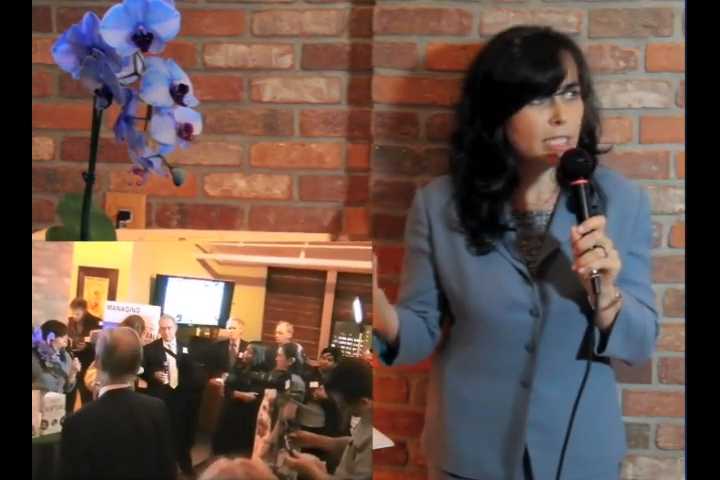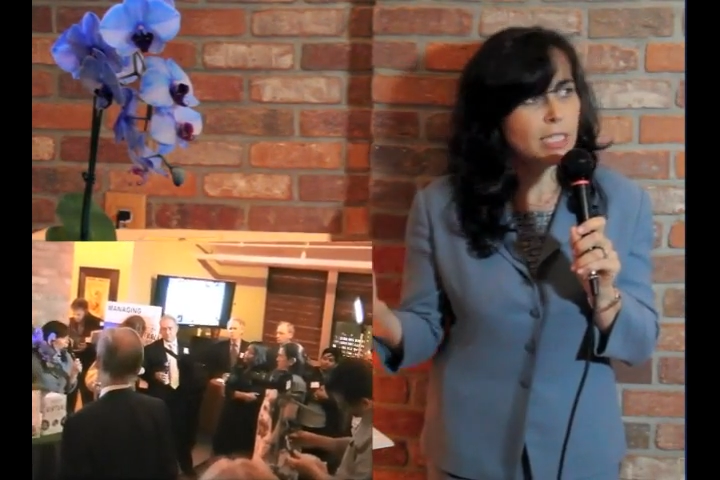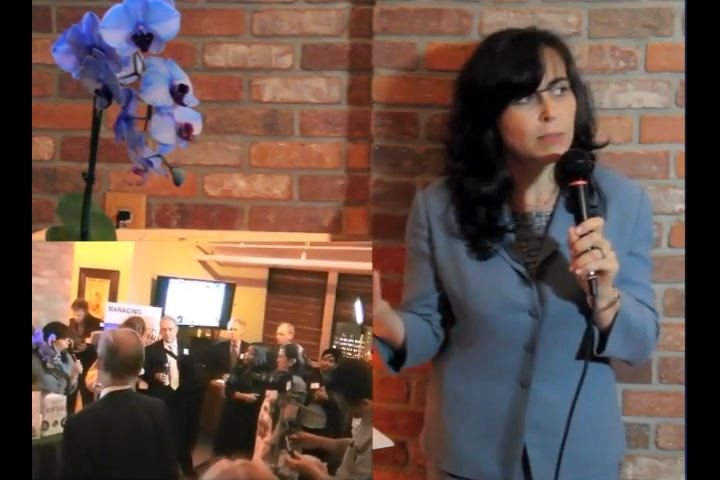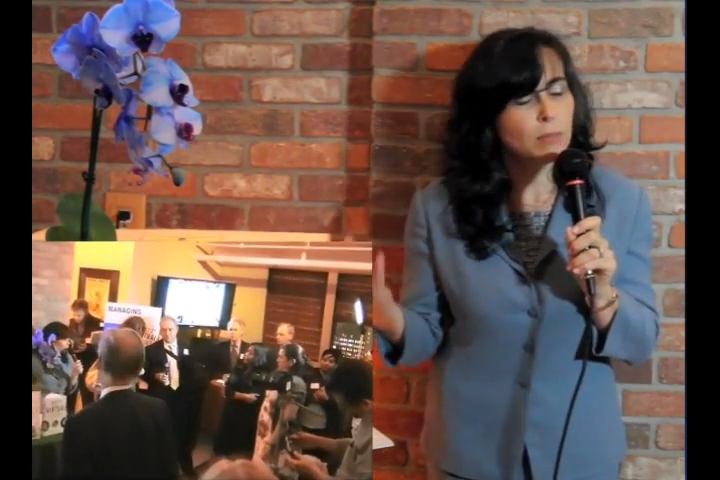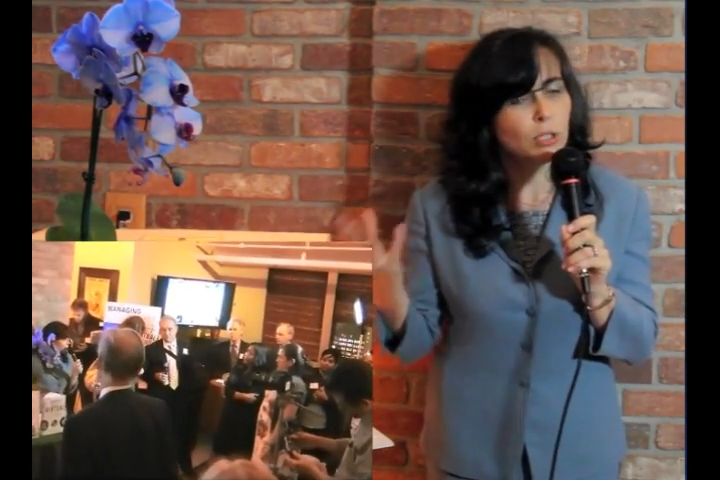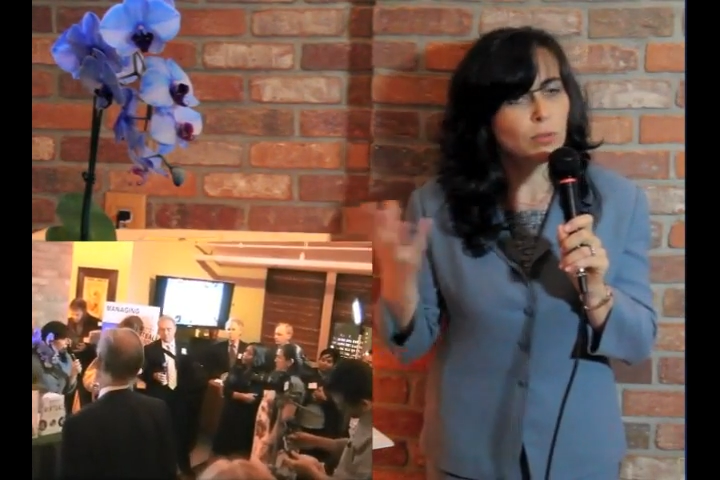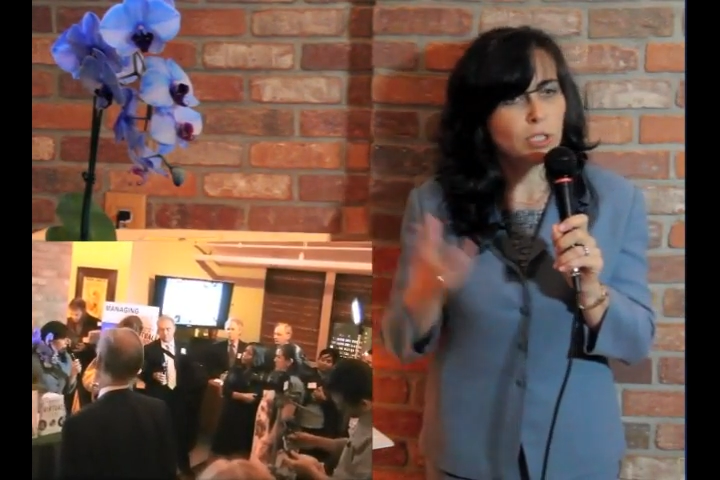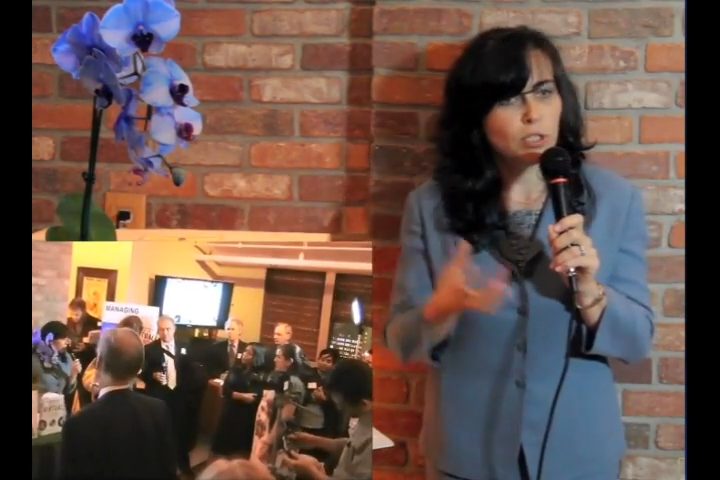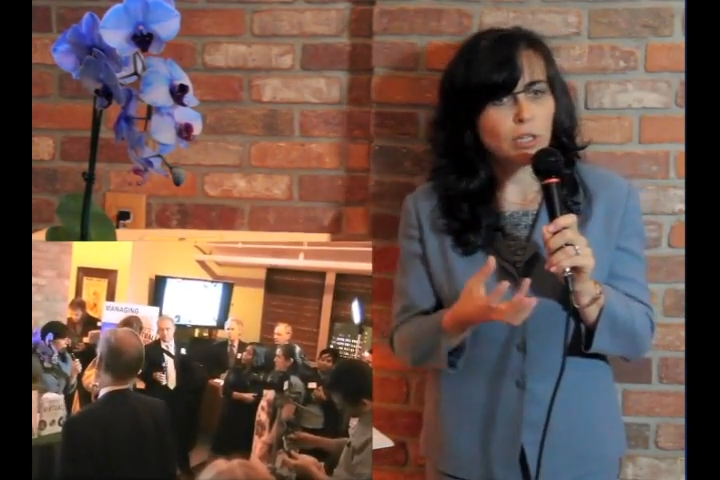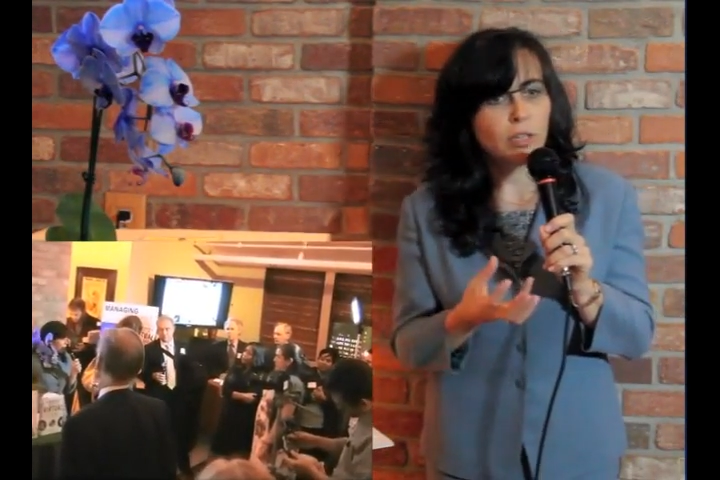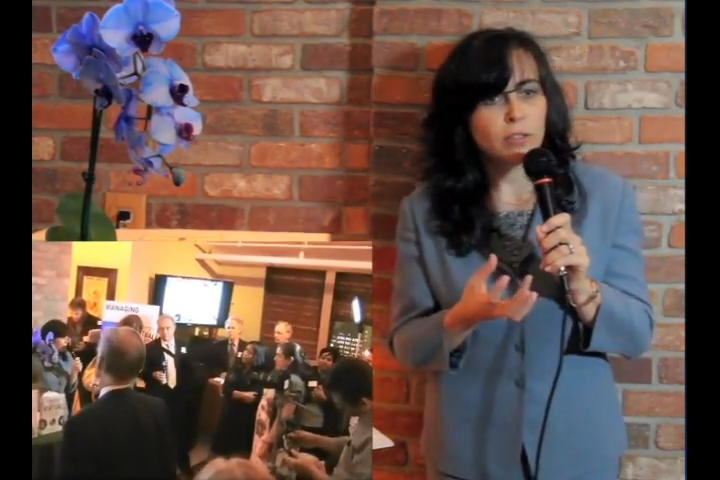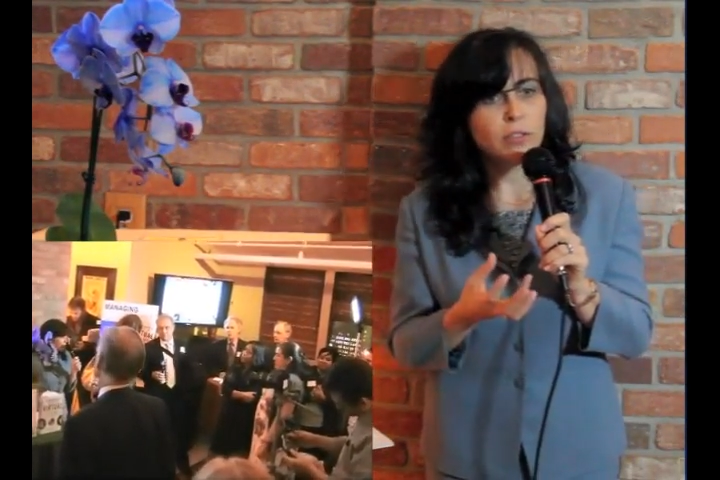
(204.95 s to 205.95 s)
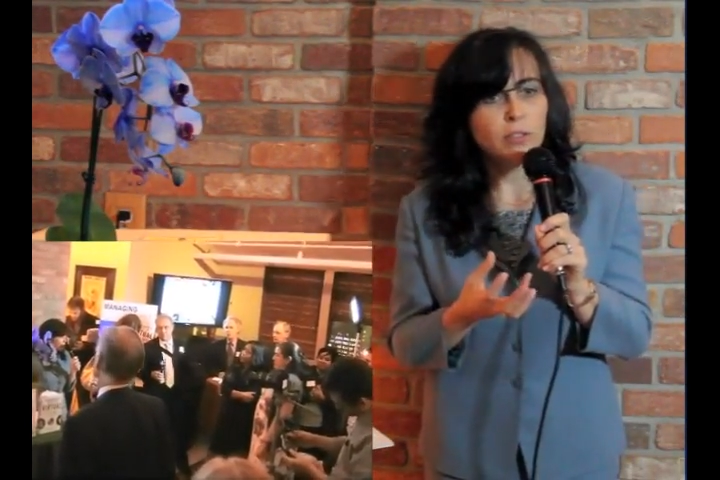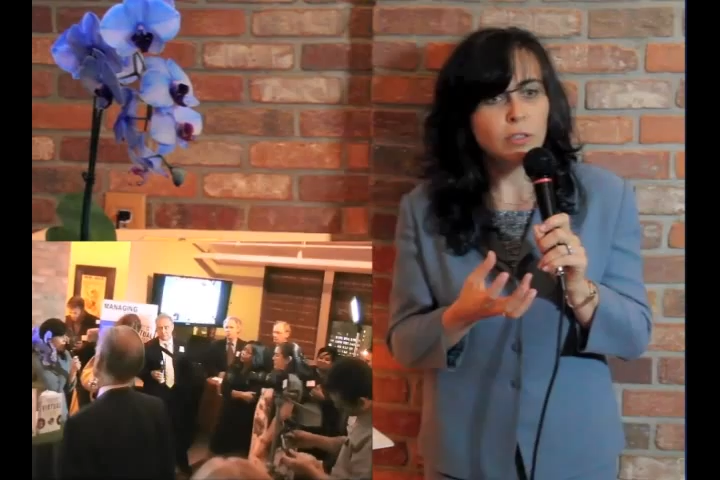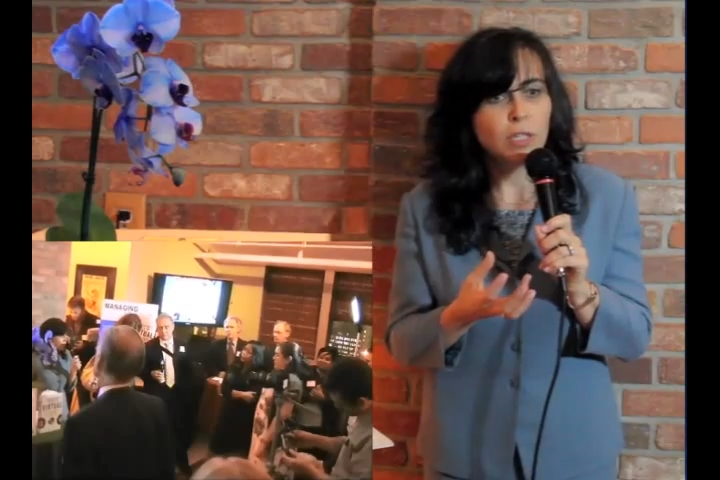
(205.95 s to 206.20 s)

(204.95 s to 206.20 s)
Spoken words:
team to each other,